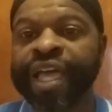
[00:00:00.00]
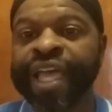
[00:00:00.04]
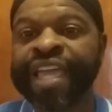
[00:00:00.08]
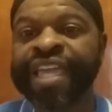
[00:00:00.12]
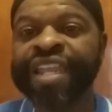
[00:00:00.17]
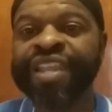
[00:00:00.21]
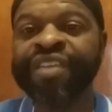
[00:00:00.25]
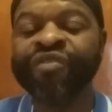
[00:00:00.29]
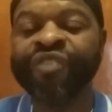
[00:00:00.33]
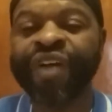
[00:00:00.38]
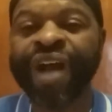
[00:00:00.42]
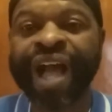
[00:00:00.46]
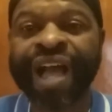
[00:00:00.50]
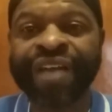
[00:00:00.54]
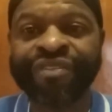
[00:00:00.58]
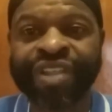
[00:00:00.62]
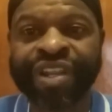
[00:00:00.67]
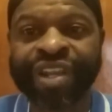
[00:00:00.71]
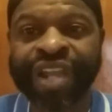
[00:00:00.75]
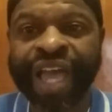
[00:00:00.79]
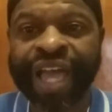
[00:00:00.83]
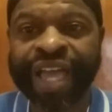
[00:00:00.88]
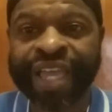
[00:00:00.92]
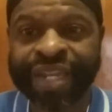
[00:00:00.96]
85
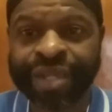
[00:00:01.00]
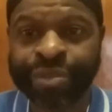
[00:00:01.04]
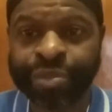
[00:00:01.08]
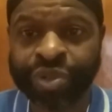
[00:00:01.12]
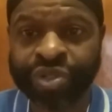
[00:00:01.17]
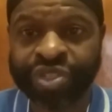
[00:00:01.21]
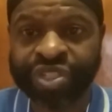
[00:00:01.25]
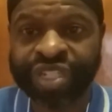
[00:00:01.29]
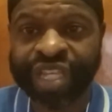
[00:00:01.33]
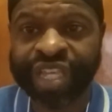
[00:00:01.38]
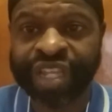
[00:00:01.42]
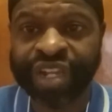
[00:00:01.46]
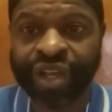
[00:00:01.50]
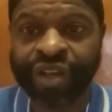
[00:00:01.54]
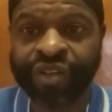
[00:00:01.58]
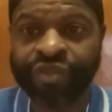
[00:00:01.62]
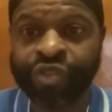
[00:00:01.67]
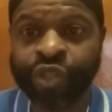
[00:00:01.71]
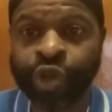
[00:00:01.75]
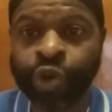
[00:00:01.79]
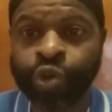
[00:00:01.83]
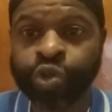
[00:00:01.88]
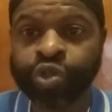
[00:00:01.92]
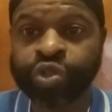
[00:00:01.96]
to 90 percent
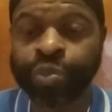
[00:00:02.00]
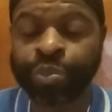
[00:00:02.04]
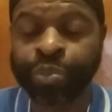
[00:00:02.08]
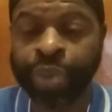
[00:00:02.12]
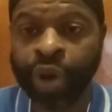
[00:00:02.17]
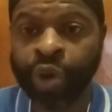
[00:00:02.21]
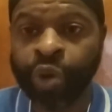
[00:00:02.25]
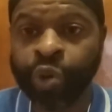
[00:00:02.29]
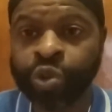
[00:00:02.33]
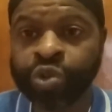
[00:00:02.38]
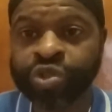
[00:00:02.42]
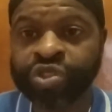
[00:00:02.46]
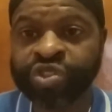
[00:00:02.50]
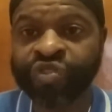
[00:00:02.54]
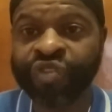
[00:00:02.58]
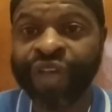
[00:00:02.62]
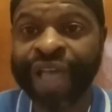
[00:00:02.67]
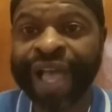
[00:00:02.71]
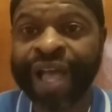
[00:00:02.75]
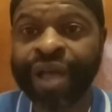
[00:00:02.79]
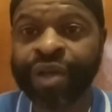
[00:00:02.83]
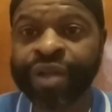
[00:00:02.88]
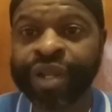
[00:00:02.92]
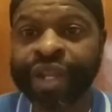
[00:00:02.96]
of those bones
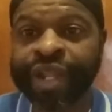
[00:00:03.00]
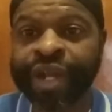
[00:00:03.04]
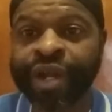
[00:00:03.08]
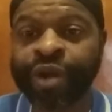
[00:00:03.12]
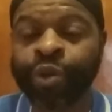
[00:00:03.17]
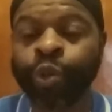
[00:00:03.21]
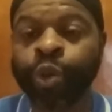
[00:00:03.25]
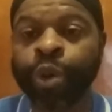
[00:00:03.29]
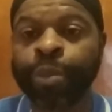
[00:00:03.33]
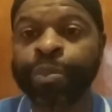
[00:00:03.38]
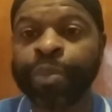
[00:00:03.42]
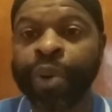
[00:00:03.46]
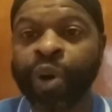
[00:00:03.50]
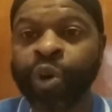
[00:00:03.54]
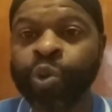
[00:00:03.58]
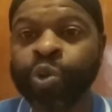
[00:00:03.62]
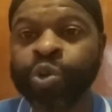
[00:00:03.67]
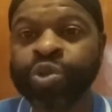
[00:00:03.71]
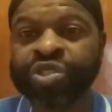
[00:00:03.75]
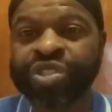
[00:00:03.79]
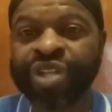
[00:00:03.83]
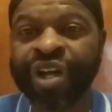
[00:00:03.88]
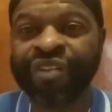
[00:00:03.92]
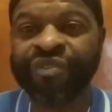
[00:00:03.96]
found there were
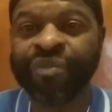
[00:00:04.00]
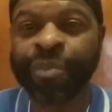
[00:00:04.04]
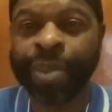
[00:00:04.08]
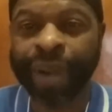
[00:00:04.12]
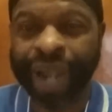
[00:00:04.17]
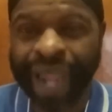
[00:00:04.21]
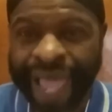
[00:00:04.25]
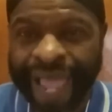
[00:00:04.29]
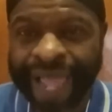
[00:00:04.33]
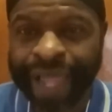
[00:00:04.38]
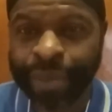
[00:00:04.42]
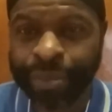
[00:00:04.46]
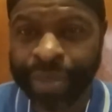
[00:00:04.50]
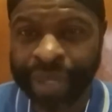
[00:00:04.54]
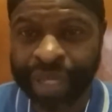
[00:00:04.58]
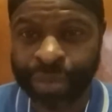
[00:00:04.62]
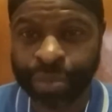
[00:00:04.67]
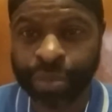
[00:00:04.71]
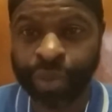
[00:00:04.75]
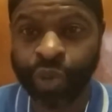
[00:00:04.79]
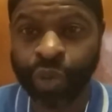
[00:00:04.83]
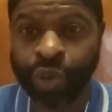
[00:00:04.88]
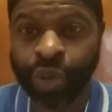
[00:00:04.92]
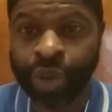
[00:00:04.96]
bones of black
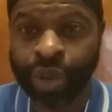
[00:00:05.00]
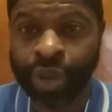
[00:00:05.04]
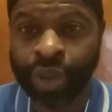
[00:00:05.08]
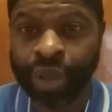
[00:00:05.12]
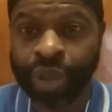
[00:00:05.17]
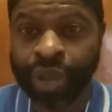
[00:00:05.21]
people